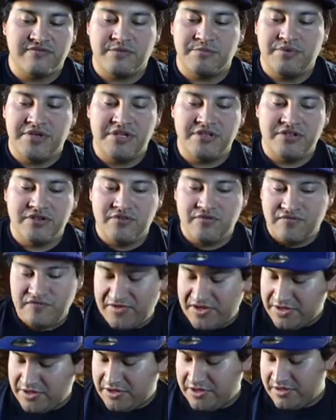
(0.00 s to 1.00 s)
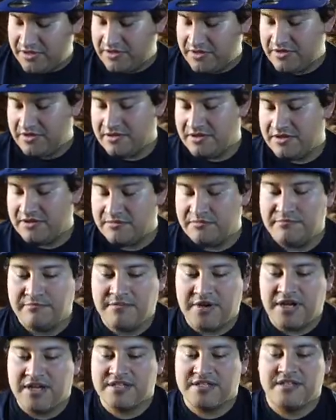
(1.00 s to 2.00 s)
the Pikachu V
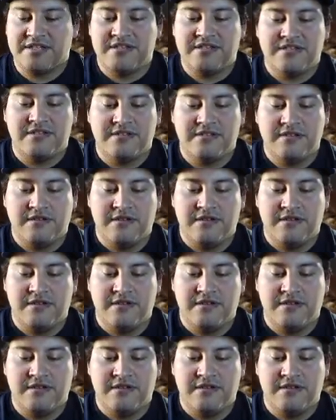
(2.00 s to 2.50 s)
boxes.